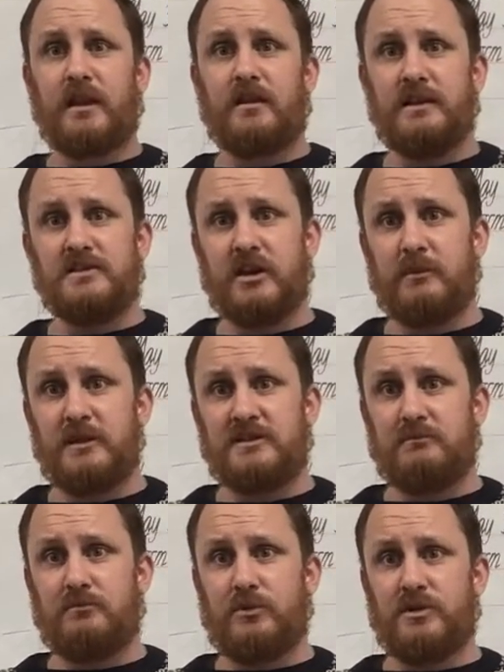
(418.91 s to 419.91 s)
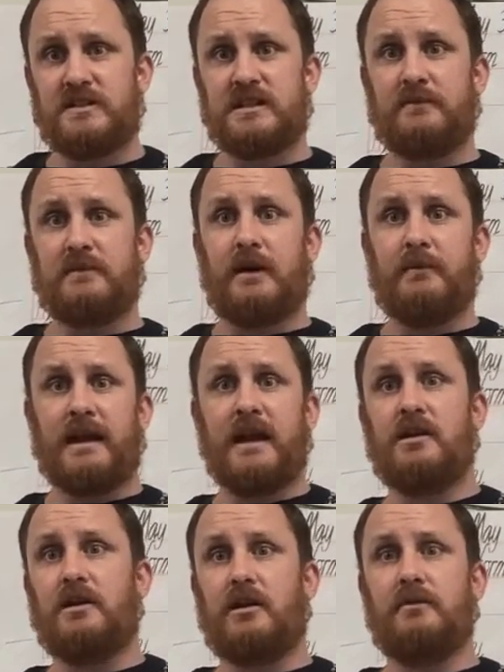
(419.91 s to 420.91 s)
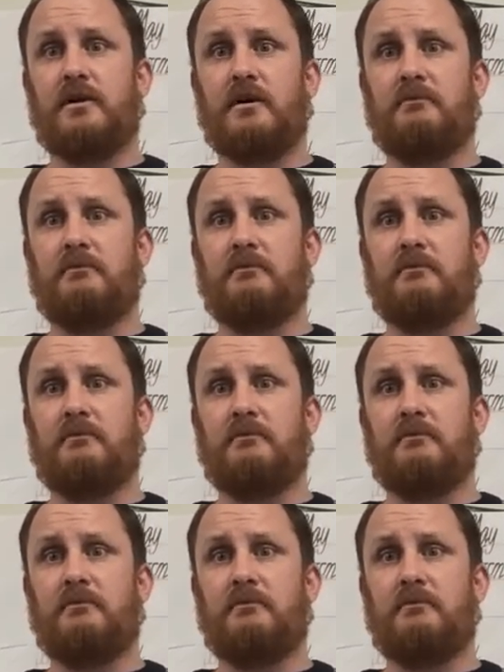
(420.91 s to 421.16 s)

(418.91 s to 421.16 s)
there's going to be some more stuff coming out over